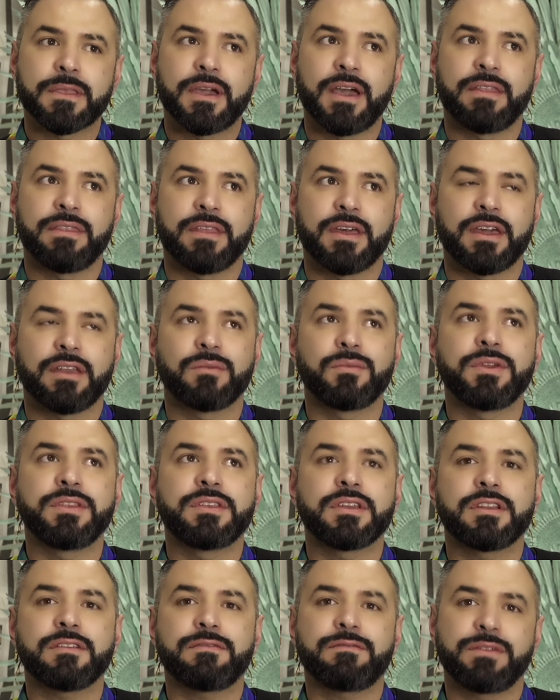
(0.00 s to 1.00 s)
And then we
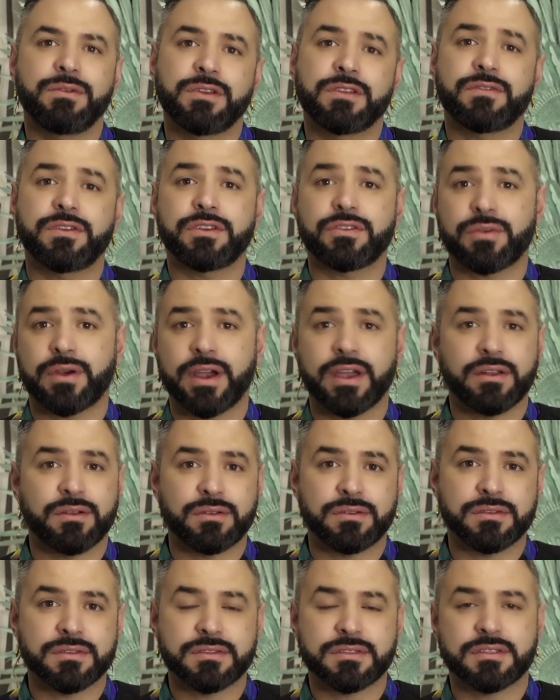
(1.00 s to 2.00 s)
did a few different
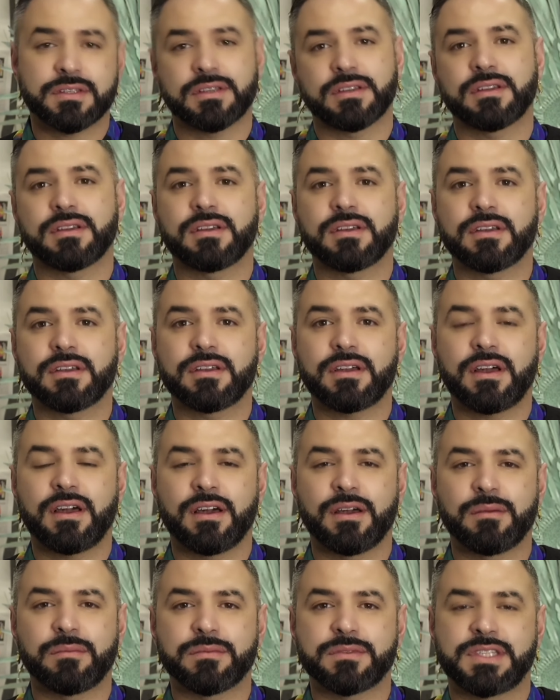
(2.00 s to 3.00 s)
trials to
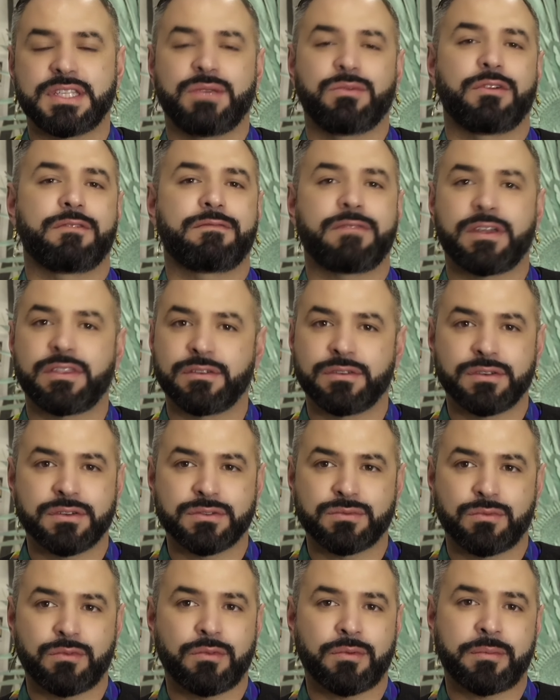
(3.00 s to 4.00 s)
see what
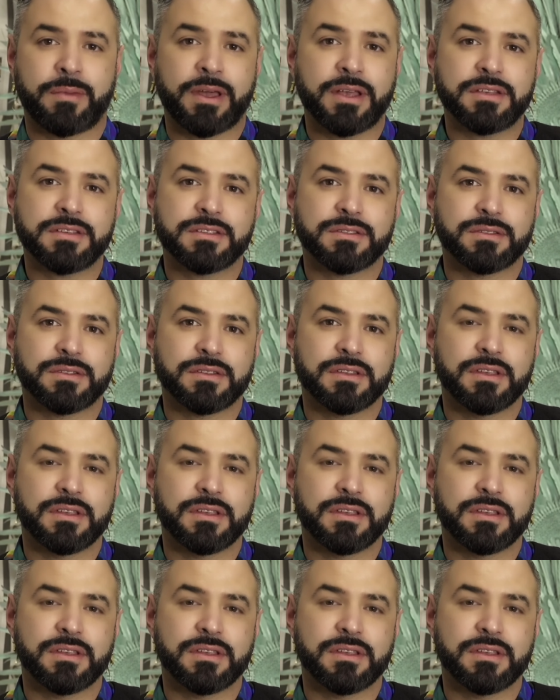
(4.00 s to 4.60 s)
feathers were best.